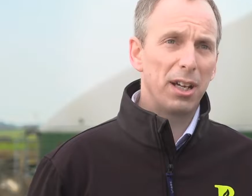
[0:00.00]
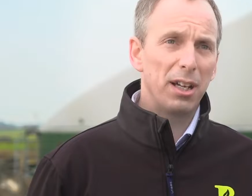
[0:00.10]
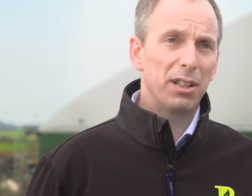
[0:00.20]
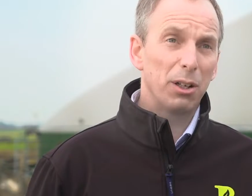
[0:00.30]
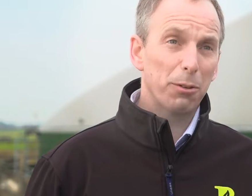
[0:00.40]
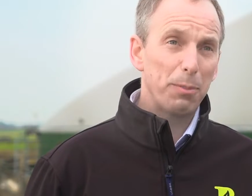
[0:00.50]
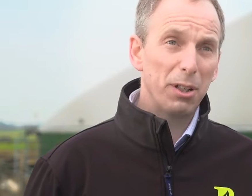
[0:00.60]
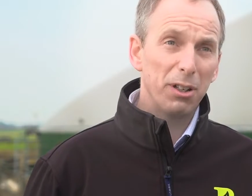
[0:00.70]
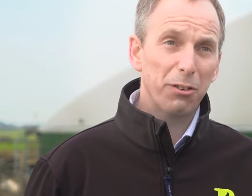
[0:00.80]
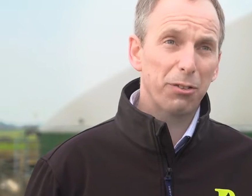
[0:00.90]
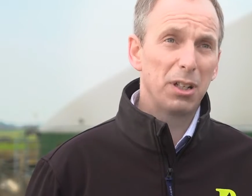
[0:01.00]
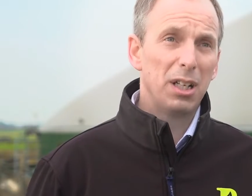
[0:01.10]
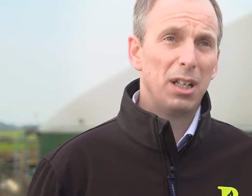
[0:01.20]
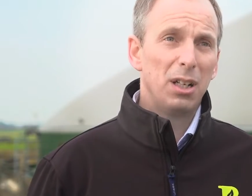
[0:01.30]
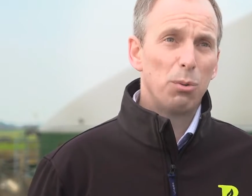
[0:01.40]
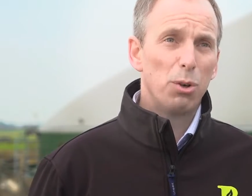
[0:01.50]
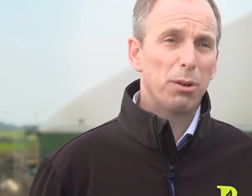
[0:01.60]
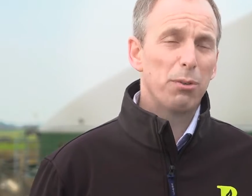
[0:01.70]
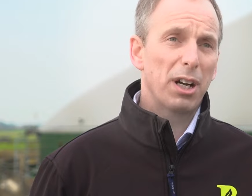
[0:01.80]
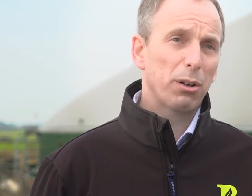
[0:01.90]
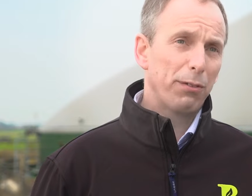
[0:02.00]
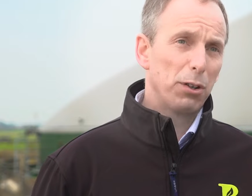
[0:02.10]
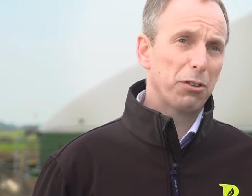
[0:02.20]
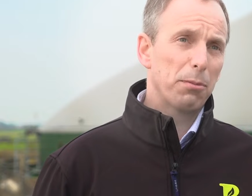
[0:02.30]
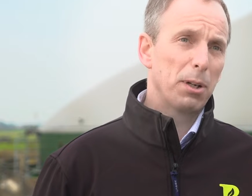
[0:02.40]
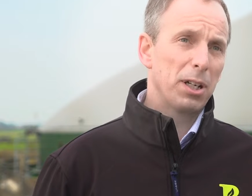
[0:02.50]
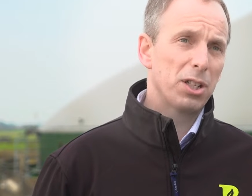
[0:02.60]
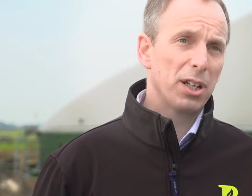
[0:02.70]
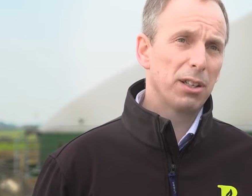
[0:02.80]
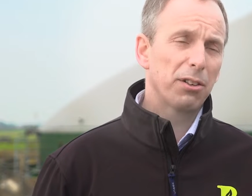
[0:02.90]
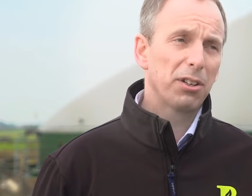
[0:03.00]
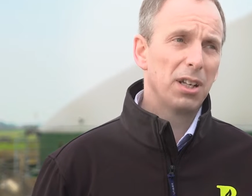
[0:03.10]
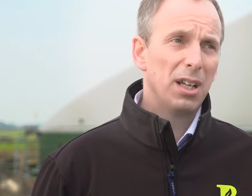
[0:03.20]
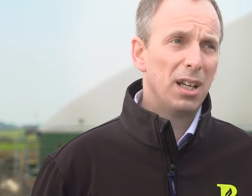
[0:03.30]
their experience working with agri-food supply chains,